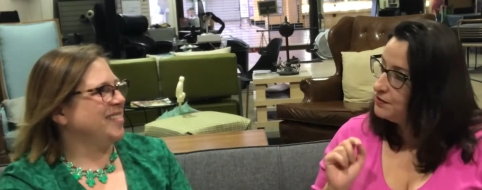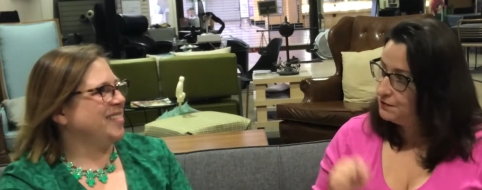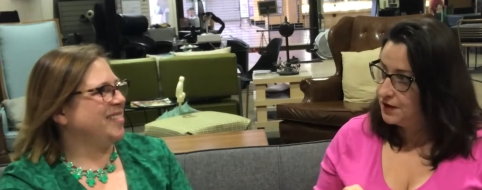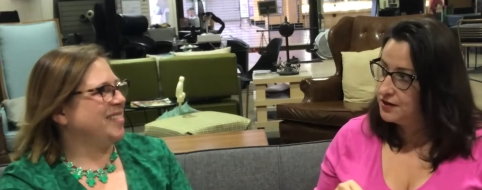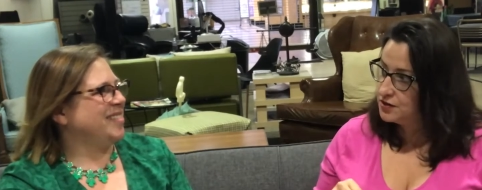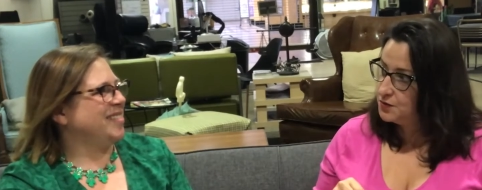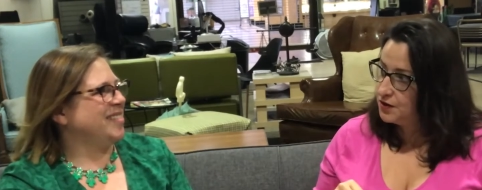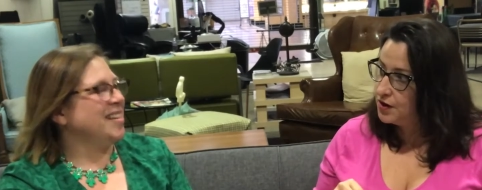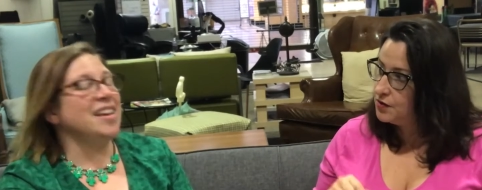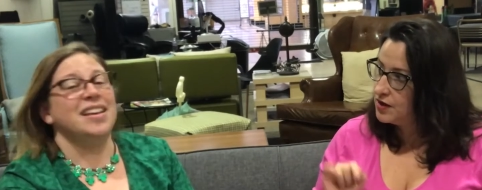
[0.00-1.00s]
Speaker 1: in
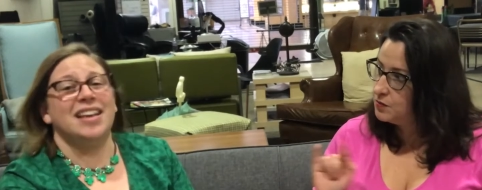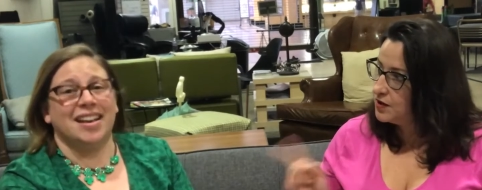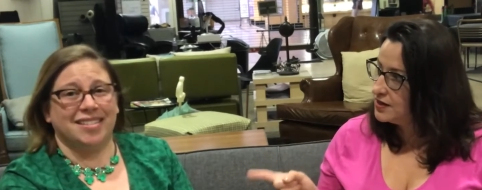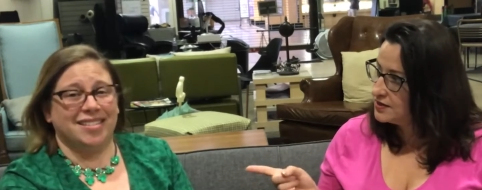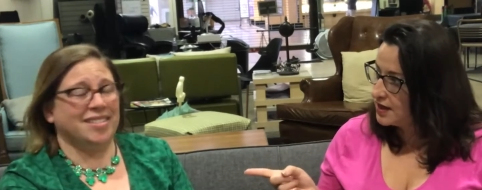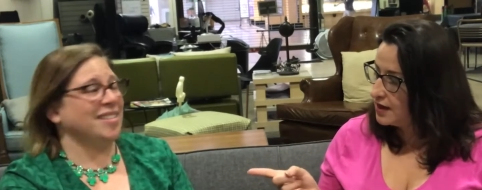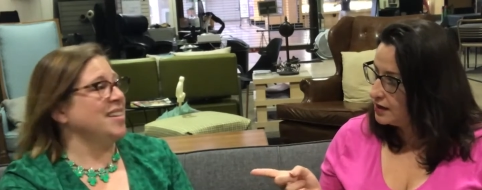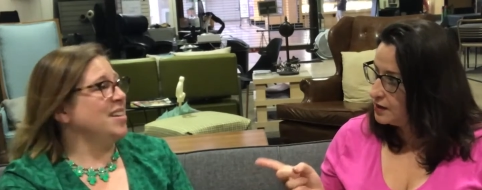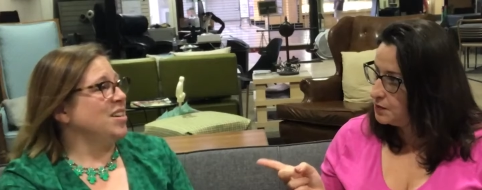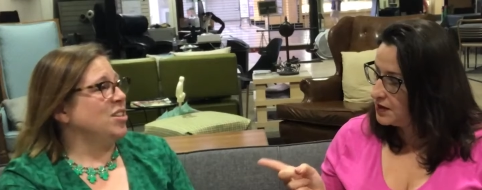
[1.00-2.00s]
Foxborough. And yes. when is that
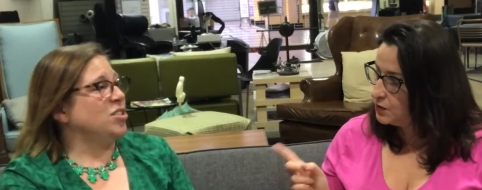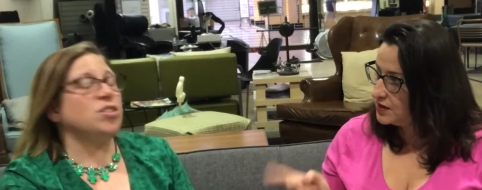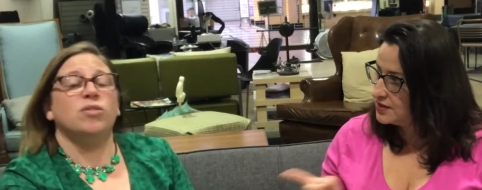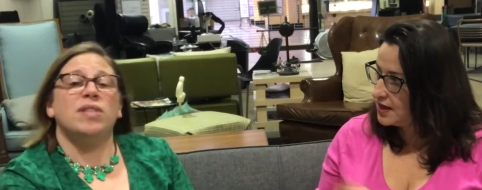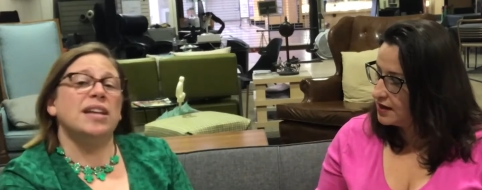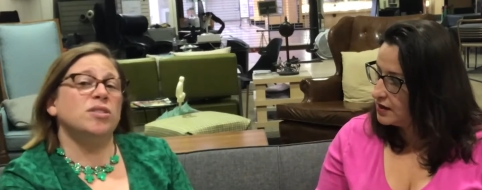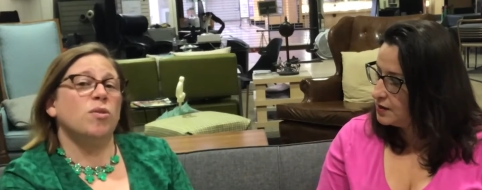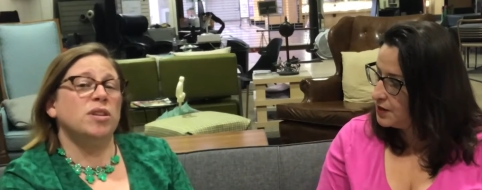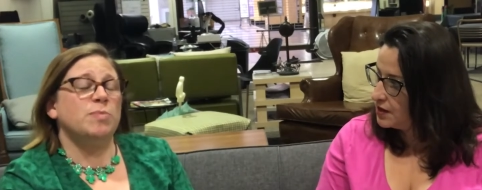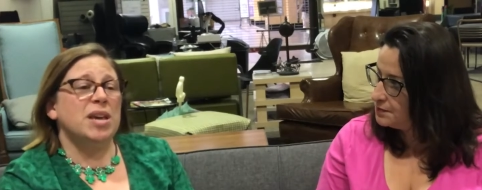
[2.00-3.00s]
going to be? When so that that's
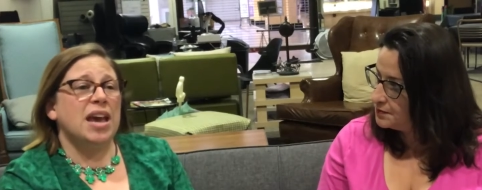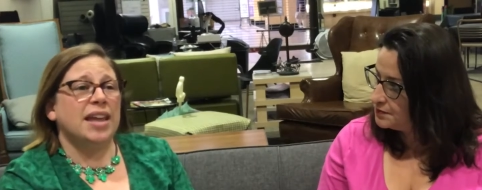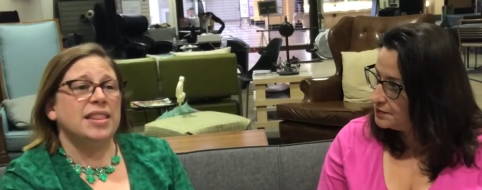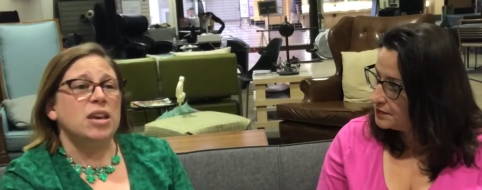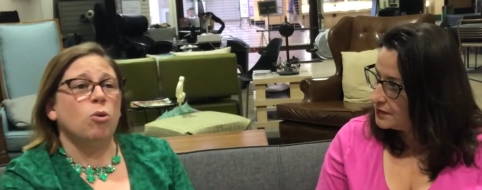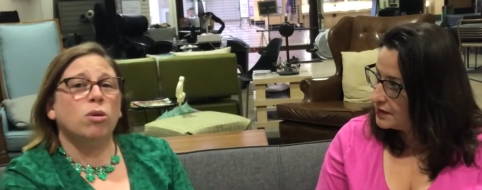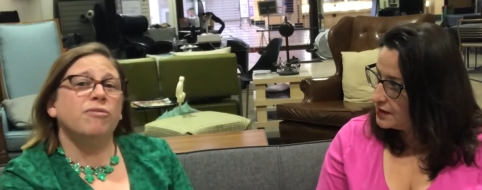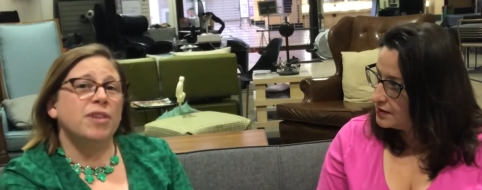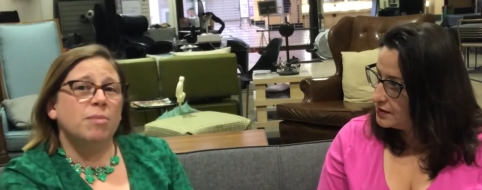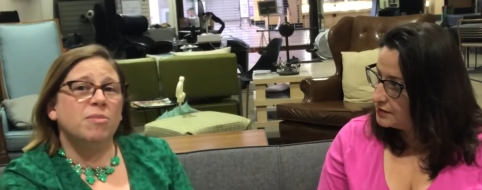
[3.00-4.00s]
going to be, be at
Speaker 2: the
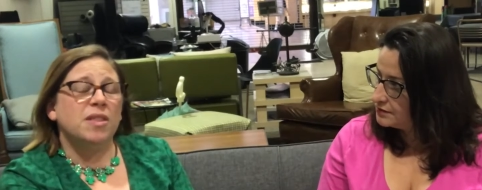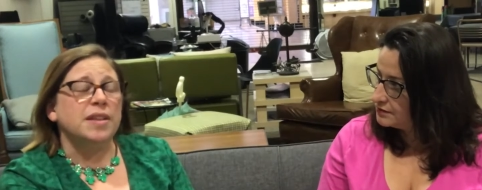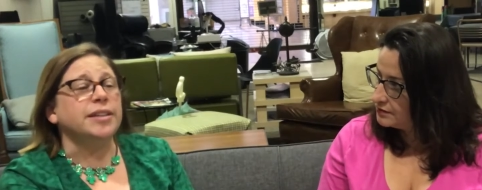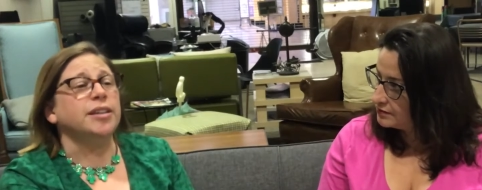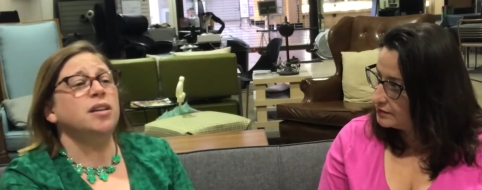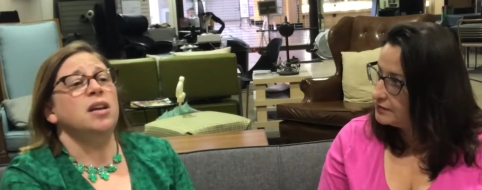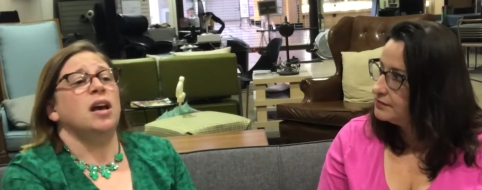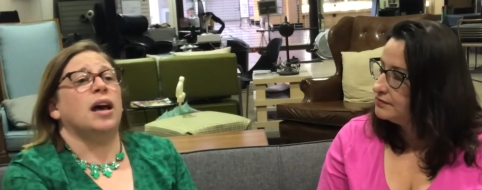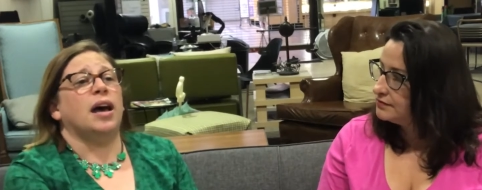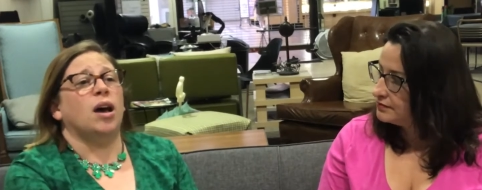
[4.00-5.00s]
Orpheum Theater.
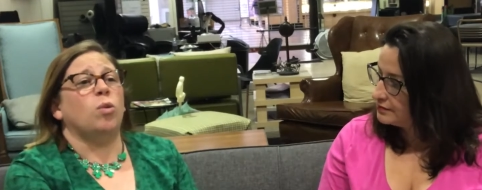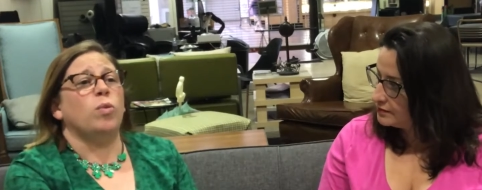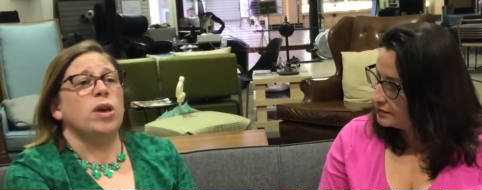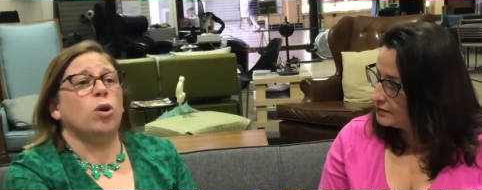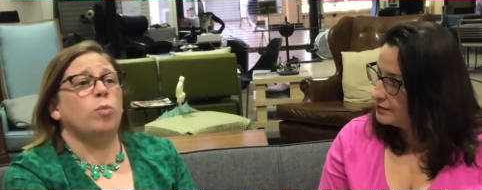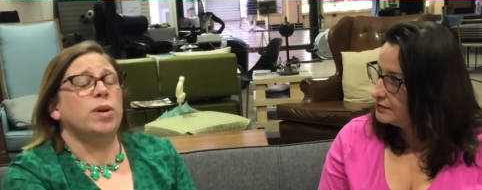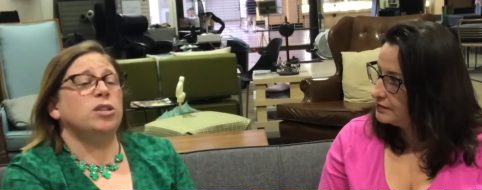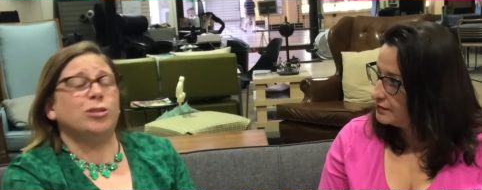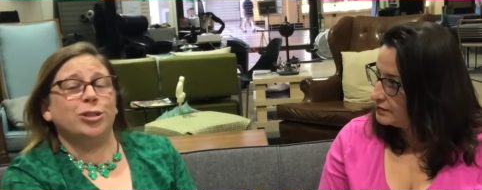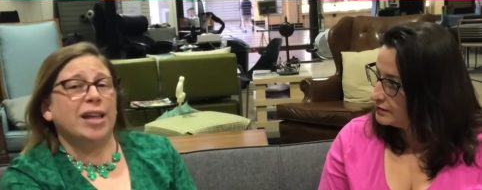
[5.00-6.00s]
Uh, we
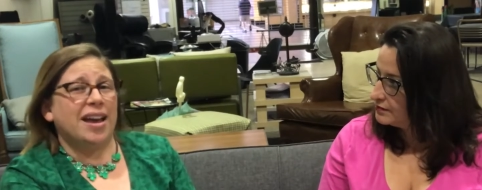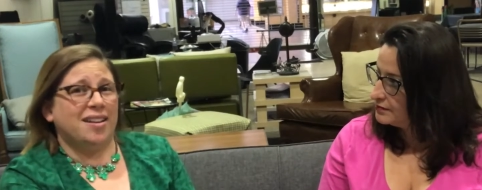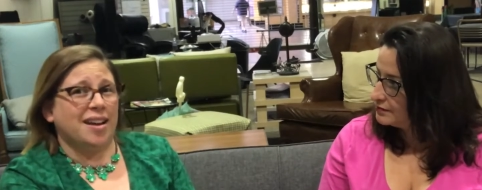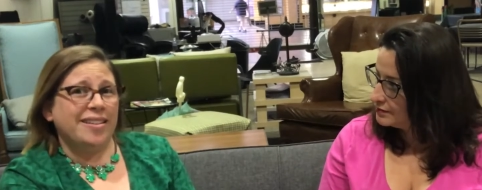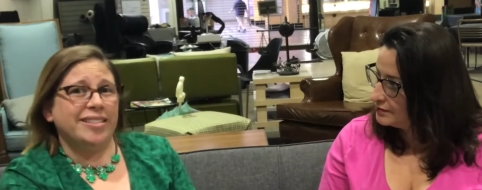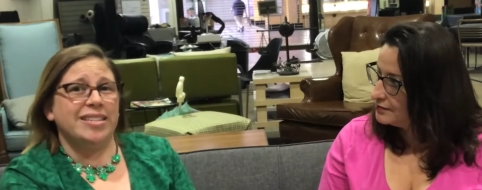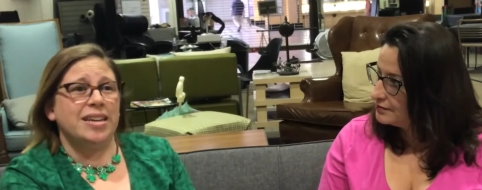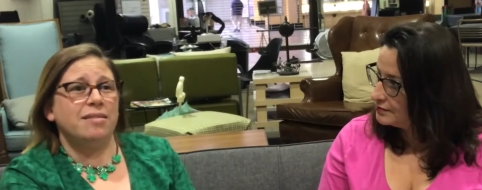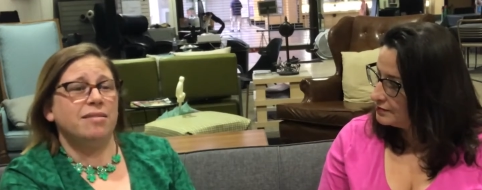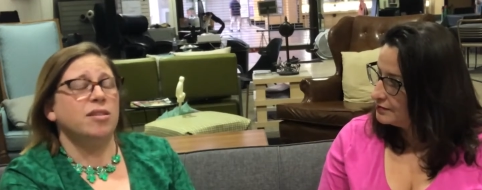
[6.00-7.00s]
open July 19th,